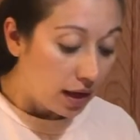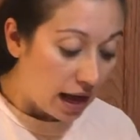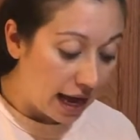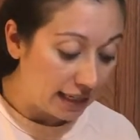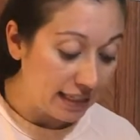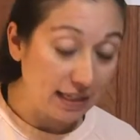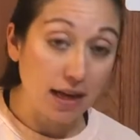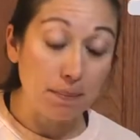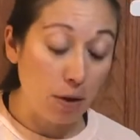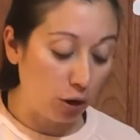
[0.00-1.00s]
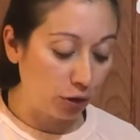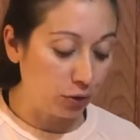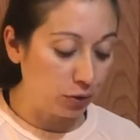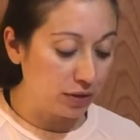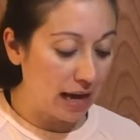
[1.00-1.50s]
I need
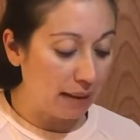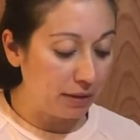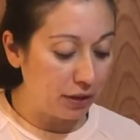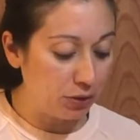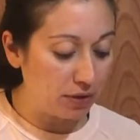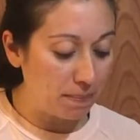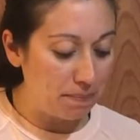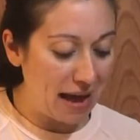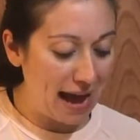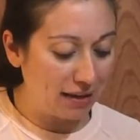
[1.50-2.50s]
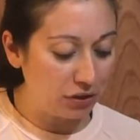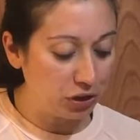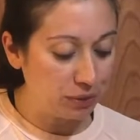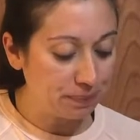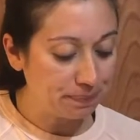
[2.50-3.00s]
particles. I'm going to use a
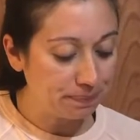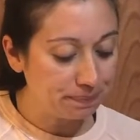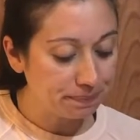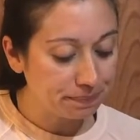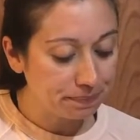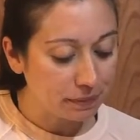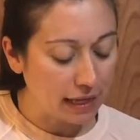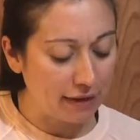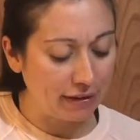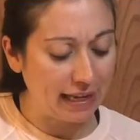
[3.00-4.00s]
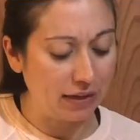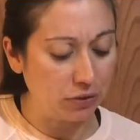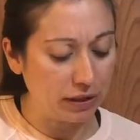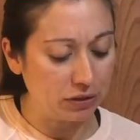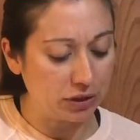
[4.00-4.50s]
match. I have a candle
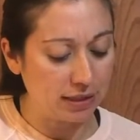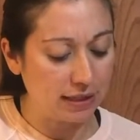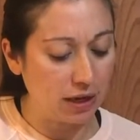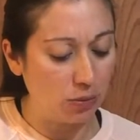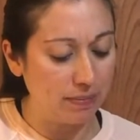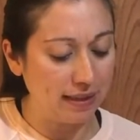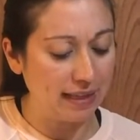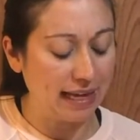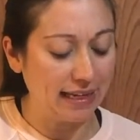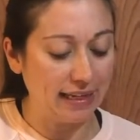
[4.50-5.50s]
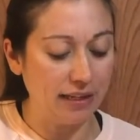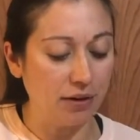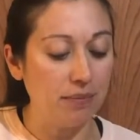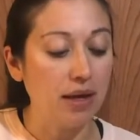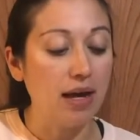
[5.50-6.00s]
here just to help me light it here.
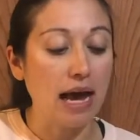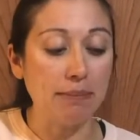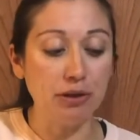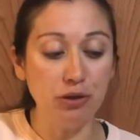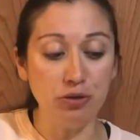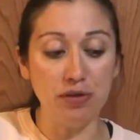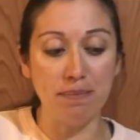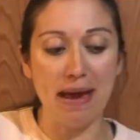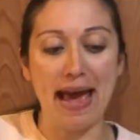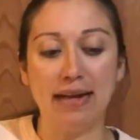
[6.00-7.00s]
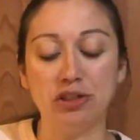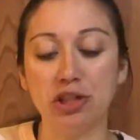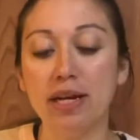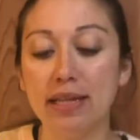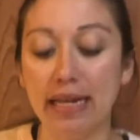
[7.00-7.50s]
I'm going to use a match
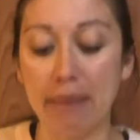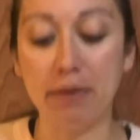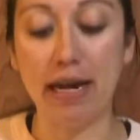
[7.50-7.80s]
that I'm going to